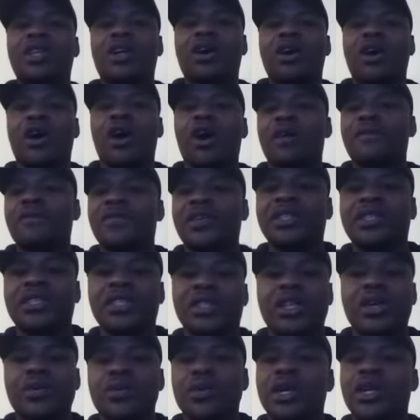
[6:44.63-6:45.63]
our offense that
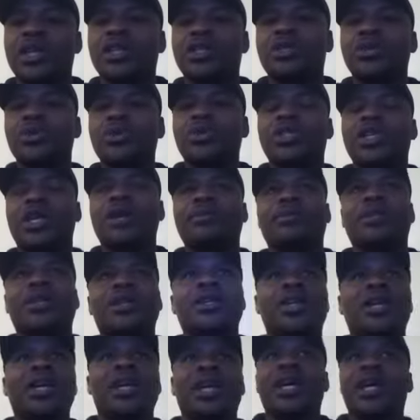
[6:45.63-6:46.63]
they were going to do something.